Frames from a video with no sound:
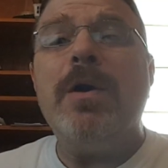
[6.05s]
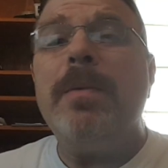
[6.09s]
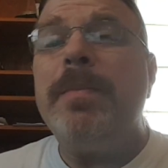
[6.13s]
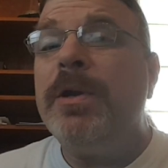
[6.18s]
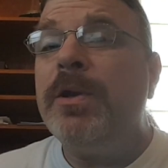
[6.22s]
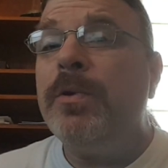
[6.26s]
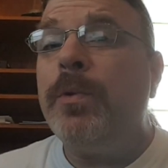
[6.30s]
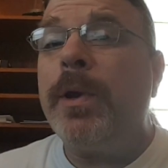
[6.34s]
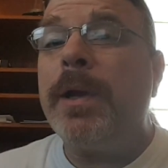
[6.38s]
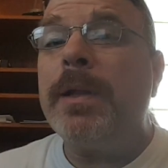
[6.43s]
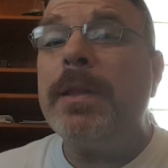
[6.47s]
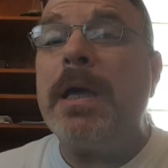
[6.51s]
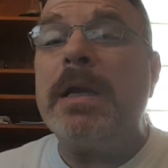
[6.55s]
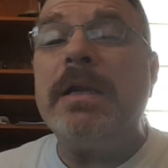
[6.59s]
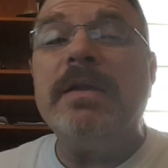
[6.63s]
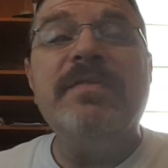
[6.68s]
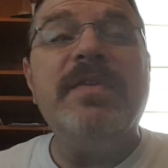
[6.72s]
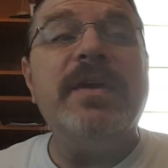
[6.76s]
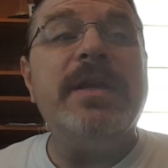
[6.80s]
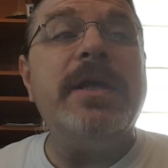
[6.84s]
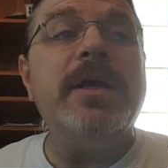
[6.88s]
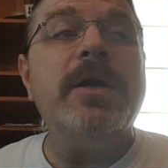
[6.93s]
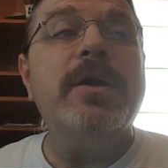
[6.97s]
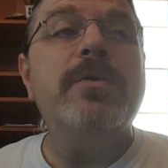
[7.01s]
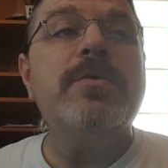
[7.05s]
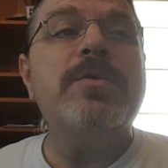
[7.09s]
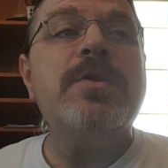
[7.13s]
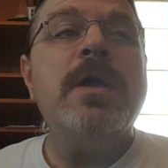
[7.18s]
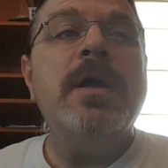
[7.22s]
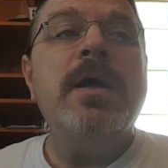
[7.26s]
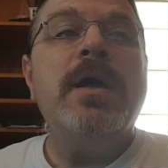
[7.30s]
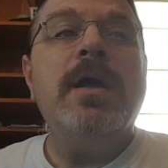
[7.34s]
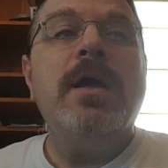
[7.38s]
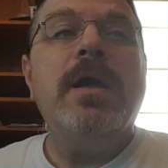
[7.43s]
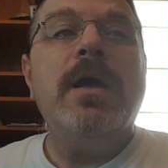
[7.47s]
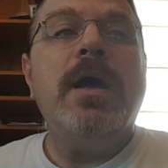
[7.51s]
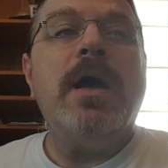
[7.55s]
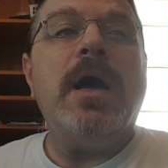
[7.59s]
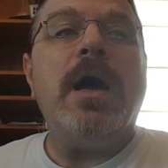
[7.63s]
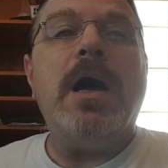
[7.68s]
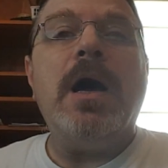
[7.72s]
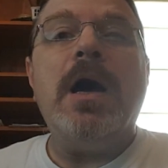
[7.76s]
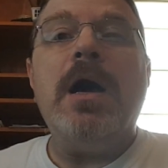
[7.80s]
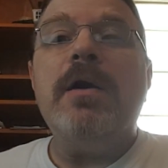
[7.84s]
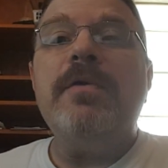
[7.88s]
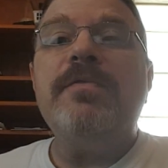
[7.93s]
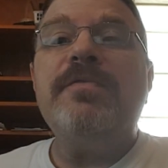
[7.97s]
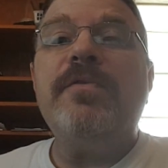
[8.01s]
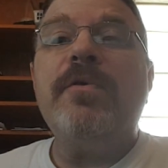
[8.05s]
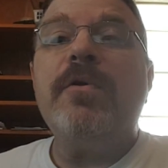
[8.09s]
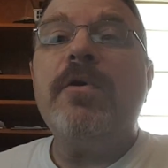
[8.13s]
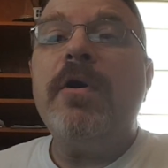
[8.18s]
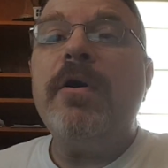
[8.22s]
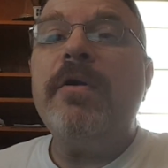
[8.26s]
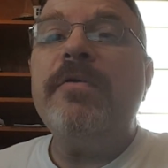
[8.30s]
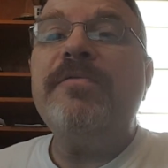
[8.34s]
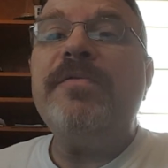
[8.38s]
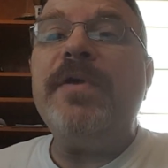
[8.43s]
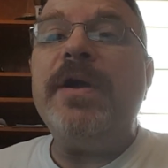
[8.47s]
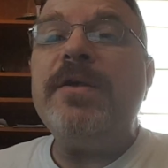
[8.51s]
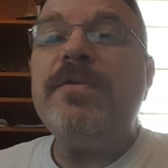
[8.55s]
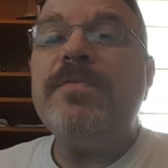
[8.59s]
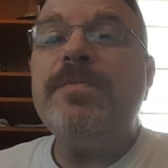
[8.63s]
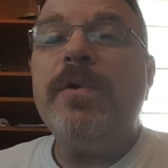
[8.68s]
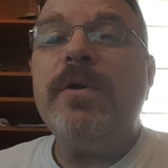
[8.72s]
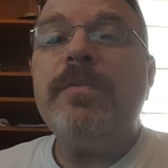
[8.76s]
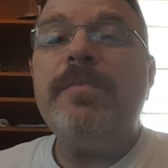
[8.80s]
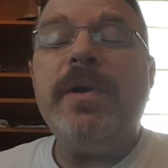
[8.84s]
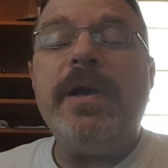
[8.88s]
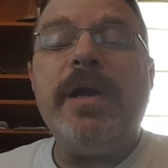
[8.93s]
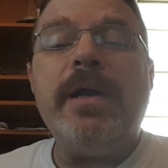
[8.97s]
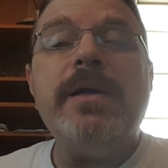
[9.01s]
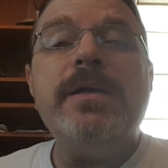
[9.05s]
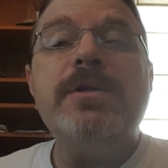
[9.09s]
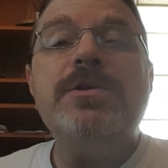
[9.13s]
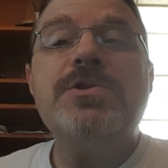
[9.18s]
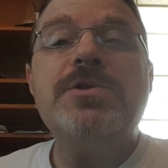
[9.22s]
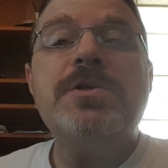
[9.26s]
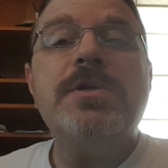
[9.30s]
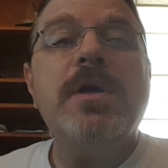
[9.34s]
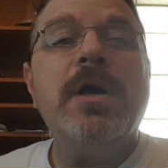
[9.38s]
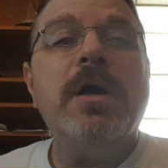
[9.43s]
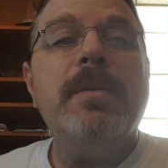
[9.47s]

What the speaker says: I've been doing a lot of videos for our Facebook page